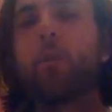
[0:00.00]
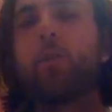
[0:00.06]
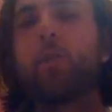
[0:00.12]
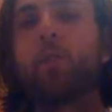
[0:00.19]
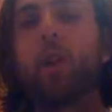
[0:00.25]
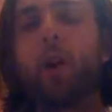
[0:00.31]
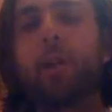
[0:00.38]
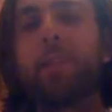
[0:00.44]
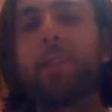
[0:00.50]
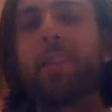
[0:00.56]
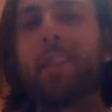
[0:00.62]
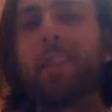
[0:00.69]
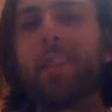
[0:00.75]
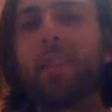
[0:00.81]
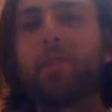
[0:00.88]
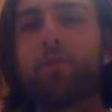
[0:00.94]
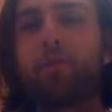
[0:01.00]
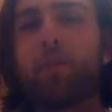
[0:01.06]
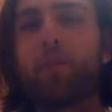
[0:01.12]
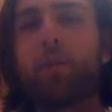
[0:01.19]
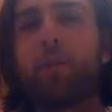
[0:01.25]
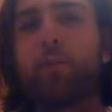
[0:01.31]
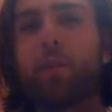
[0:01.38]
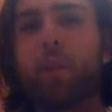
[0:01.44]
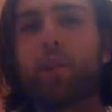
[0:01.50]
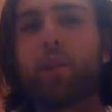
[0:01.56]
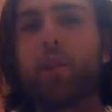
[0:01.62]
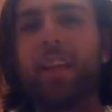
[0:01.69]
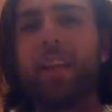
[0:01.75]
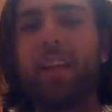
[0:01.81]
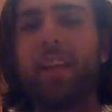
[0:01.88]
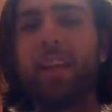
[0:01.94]
which causes electrical
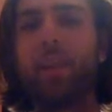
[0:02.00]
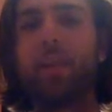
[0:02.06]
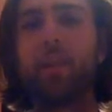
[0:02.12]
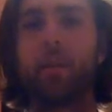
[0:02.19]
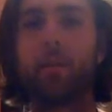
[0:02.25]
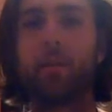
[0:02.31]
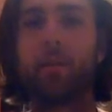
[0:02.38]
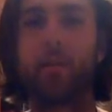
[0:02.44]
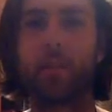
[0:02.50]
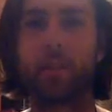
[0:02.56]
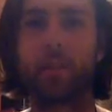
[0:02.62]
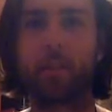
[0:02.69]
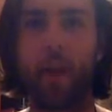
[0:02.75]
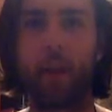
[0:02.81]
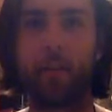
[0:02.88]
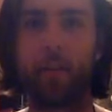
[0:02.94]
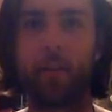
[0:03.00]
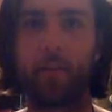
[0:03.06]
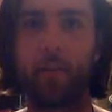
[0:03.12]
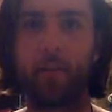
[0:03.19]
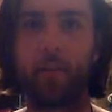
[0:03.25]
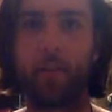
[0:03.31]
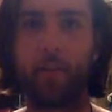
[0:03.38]
compression at either end of the staff.